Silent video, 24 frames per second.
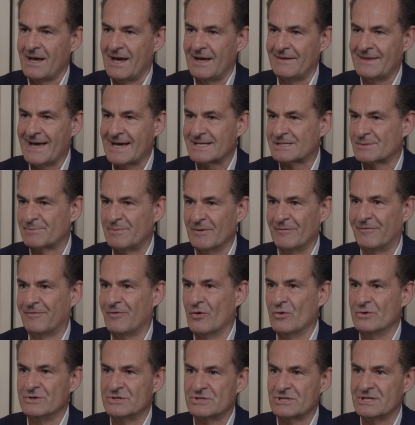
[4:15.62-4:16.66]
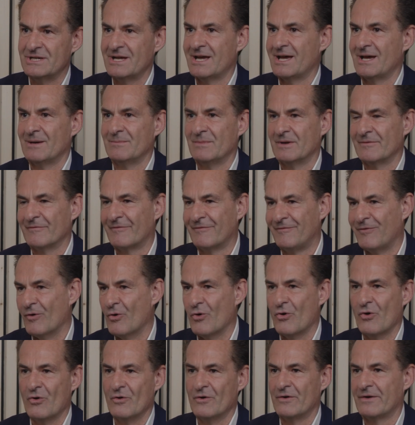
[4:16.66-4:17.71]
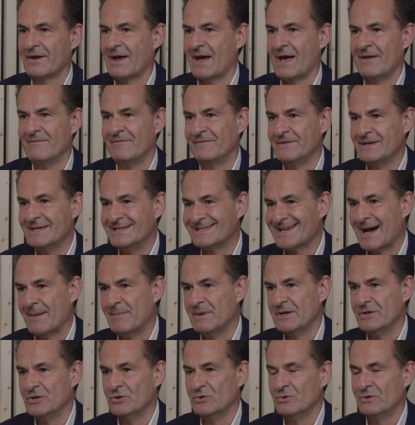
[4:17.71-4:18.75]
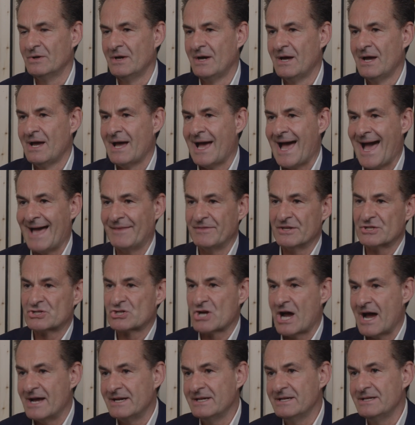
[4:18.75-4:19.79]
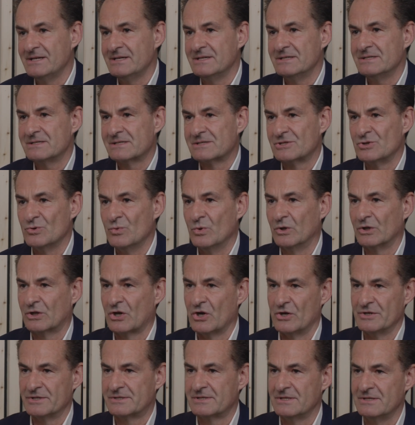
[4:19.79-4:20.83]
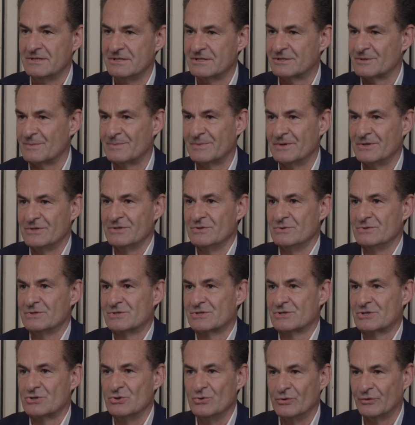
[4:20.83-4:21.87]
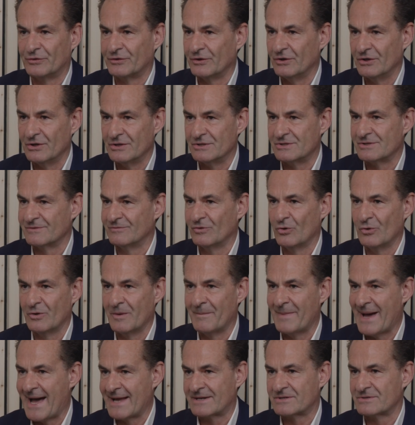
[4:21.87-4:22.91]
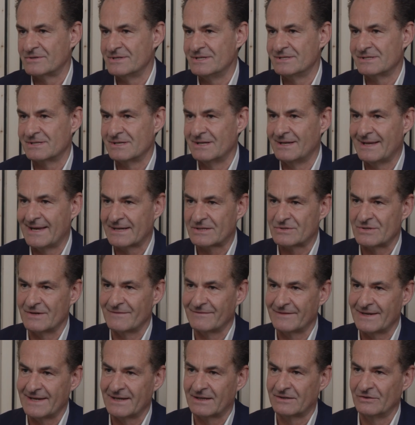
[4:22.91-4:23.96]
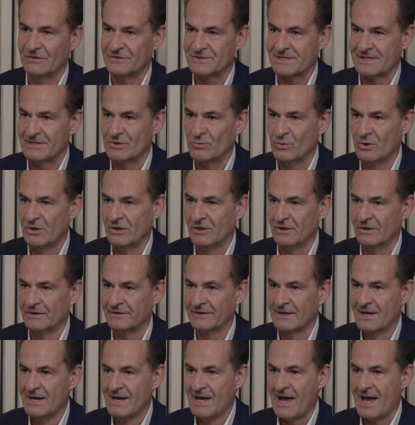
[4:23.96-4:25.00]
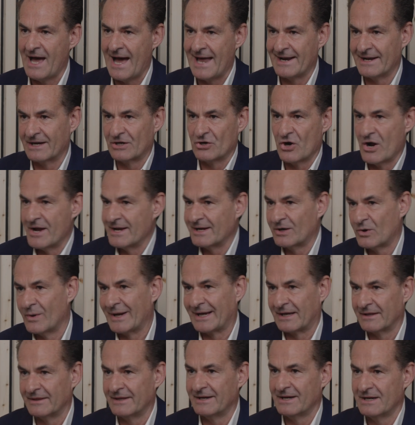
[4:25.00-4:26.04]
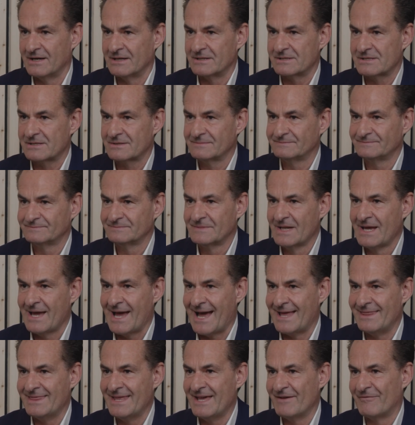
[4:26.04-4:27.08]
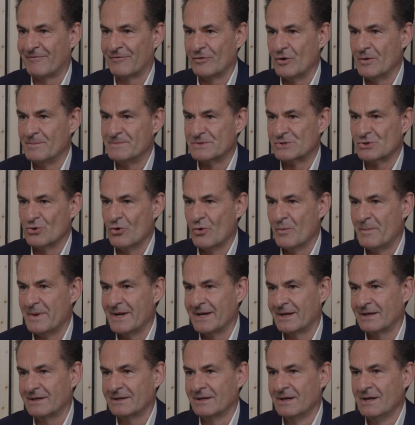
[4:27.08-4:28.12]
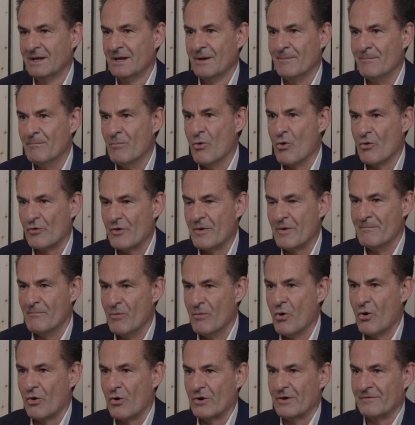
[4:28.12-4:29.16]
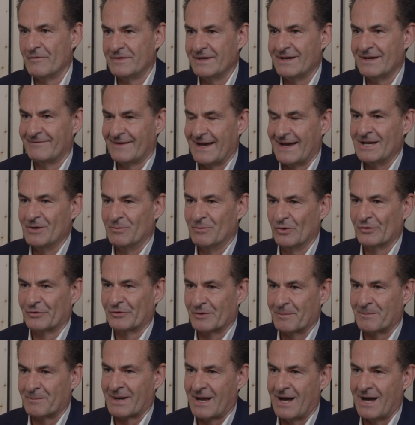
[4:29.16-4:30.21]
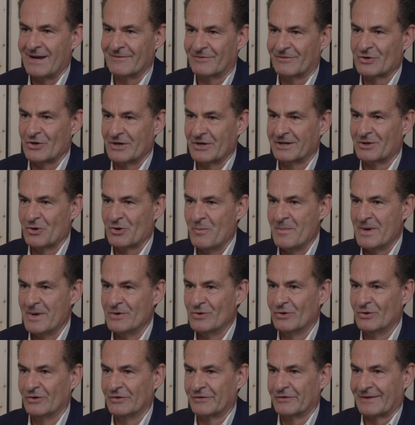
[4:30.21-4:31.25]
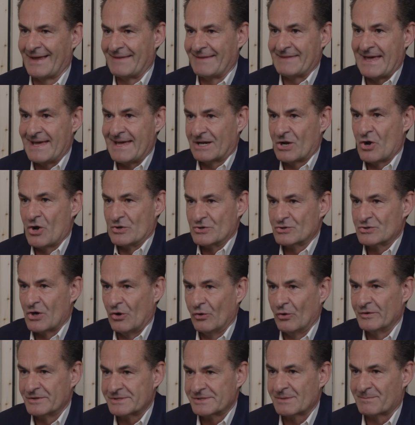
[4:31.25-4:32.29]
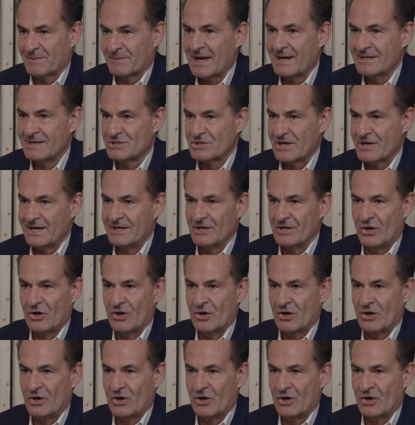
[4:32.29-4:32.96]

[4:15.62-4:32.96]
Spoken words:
And that's before GM and Ford and VW and the Chinese, who will continue to produce 2/3 of all the batteries and electric vehicles in the world and are growing quicker than us, and therefore absorbing more and more of the available supply of critical minerals that they control the supply chain